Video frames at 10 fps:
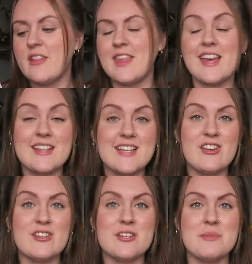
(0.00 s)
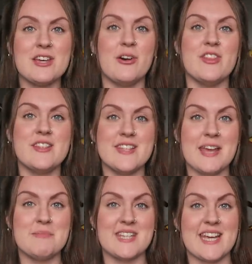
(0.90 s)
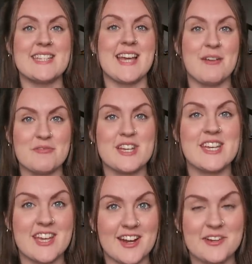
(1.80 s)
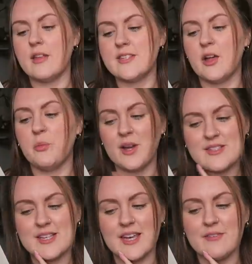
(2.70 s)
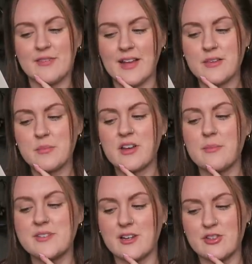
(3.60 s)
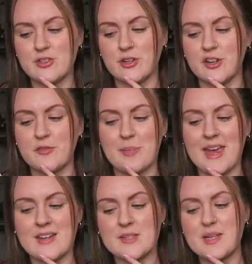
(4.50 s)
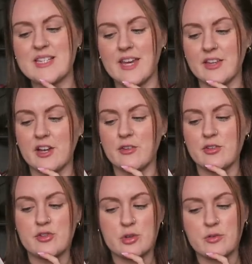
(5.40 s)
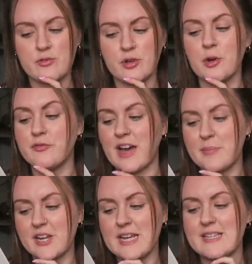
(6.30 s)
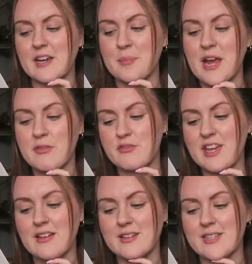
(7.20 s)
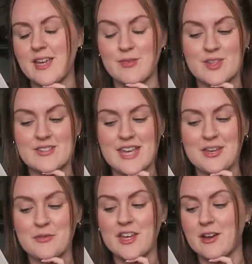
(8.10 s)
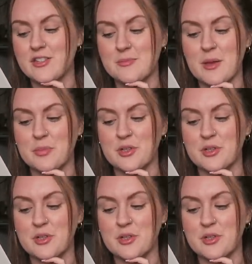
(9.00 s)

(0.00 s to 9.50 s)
they continue to meet on the same date every year, until one day Fallon becomes unsure if Ben has been telling her the truth or fabricating a perfect different reality for the sake of the ultimate